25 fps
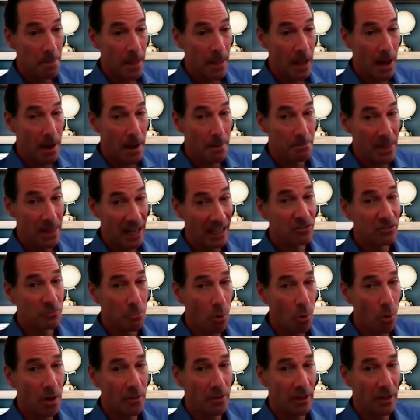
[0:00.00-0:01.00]
Um, that's
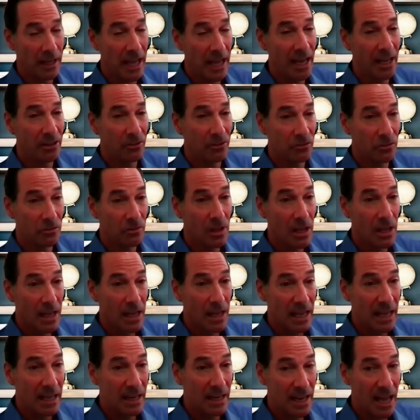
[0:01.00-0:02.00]
more the case
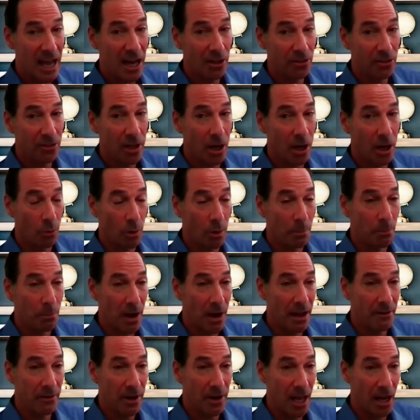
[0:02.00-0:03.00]
in healthcare where
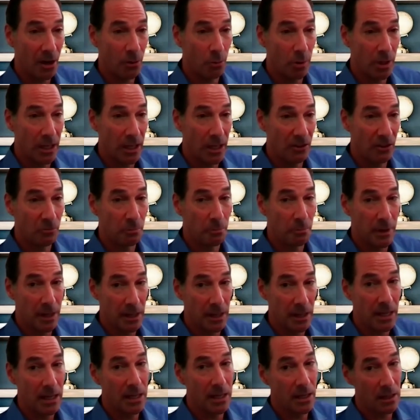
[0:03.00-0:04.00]
private equity has
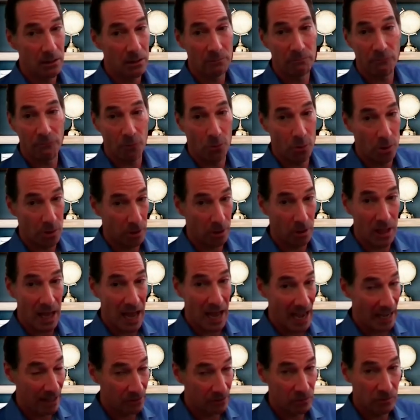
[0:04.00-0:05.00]
been in for the
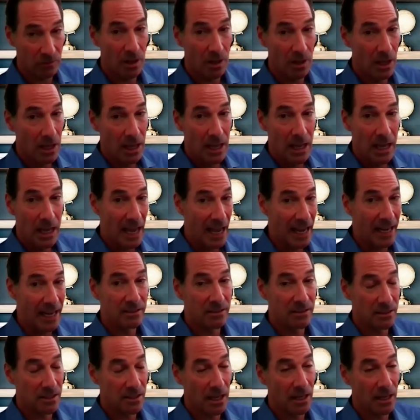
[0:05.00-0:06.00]
last eight
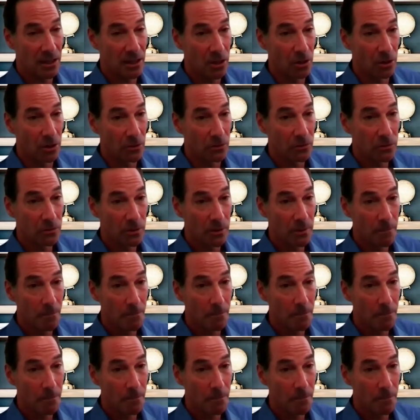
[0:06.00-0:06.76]
to 10 years.